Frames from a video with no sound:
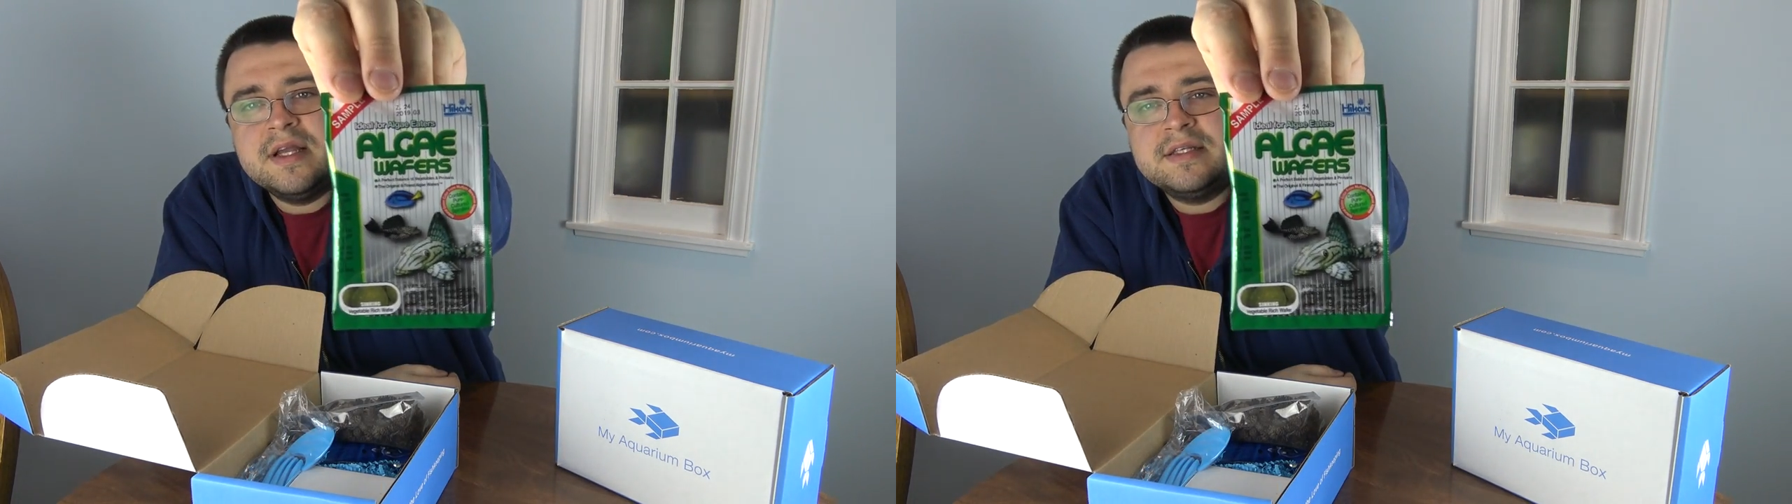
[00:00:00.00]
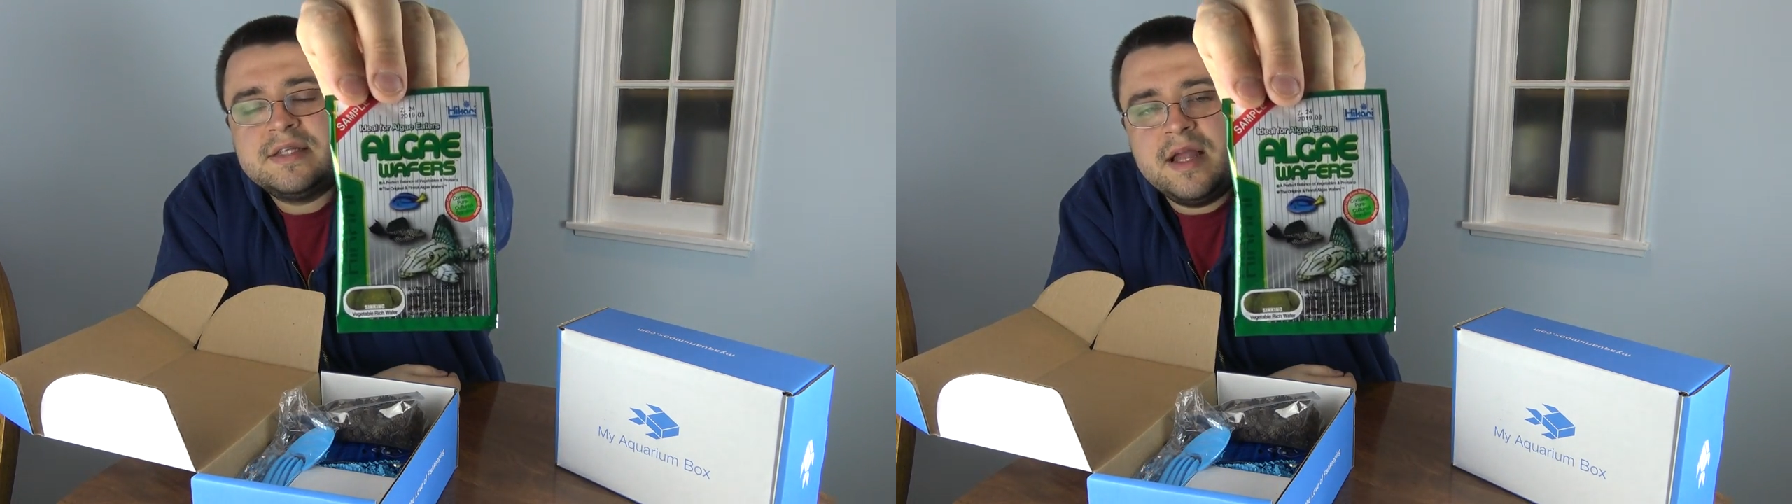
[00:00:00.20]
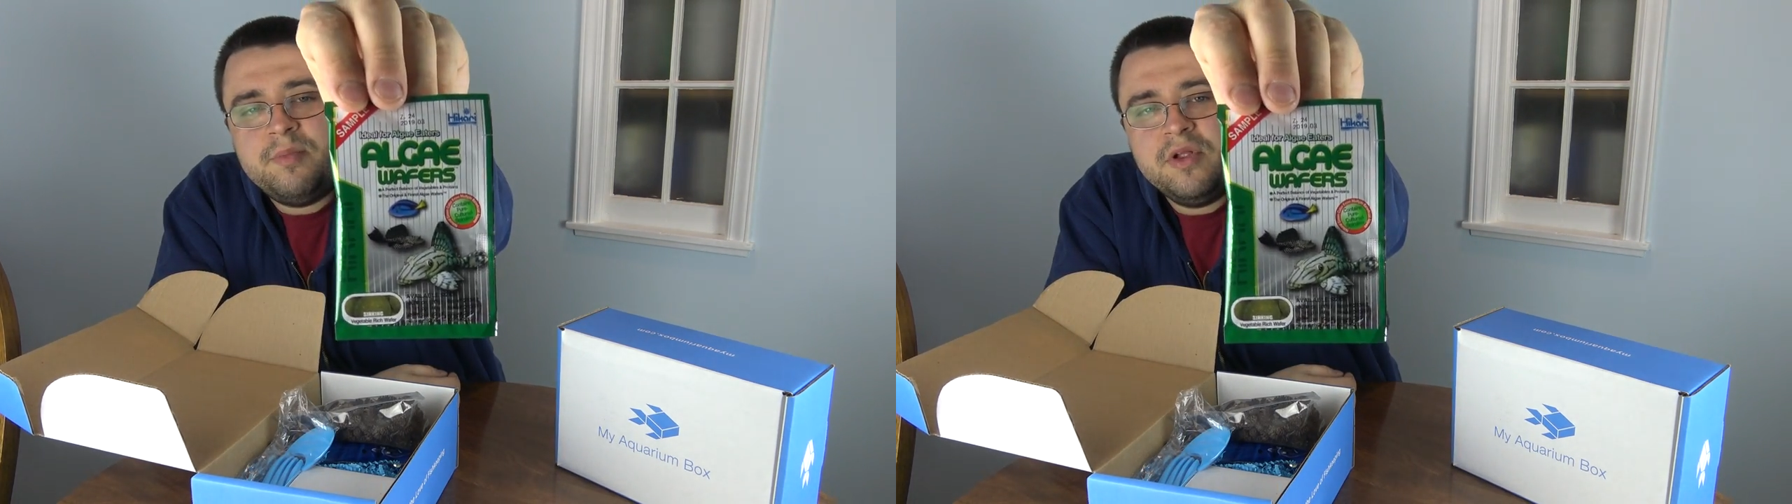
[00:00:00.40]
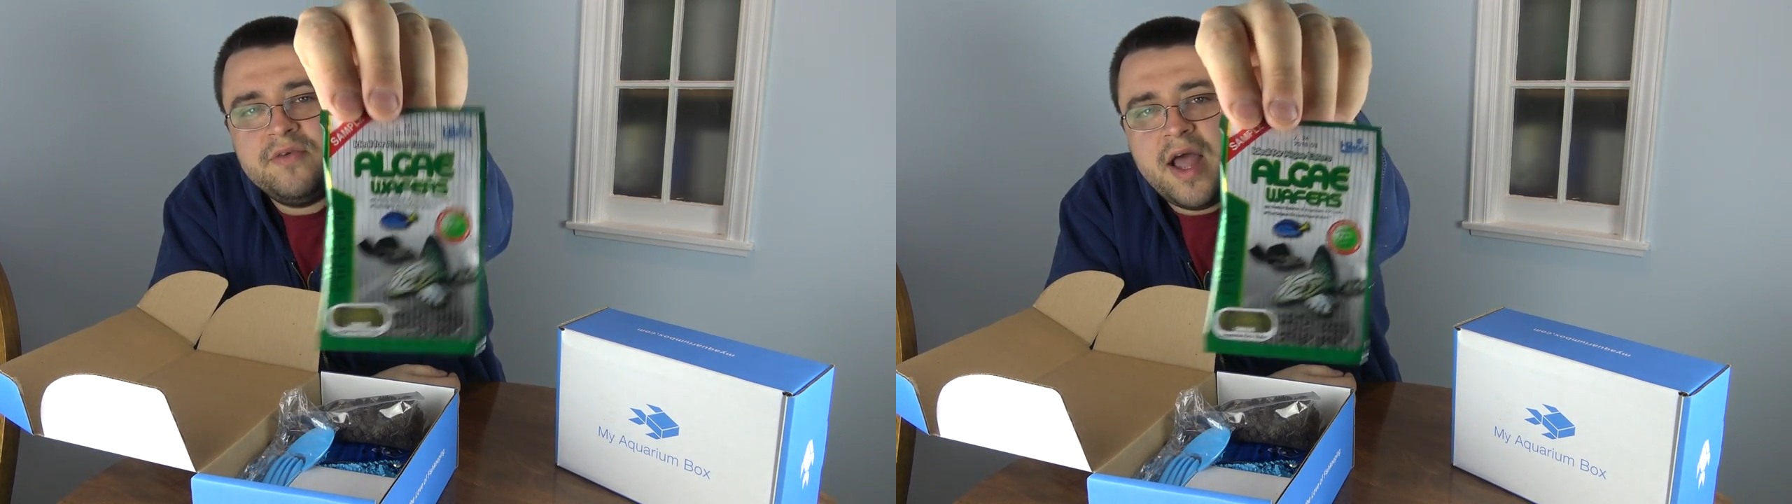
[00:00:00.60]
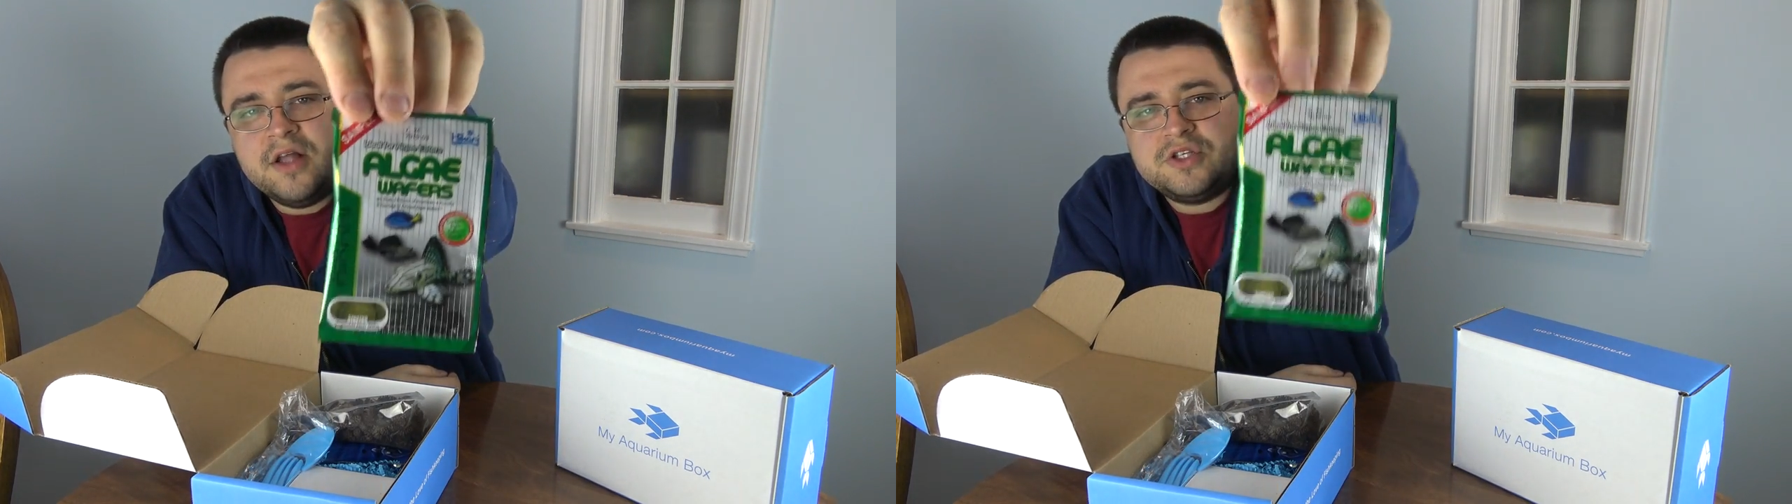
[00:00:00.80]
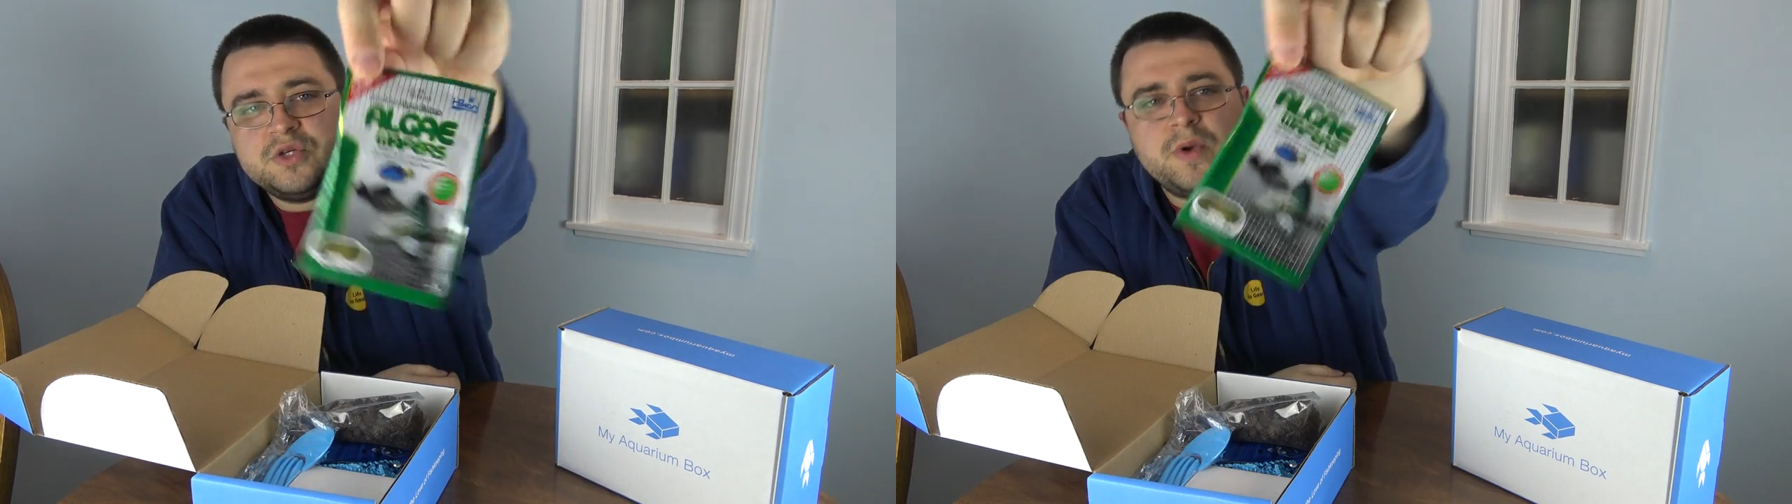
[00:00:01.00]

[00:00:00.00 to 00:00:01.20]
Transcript: a sample of algae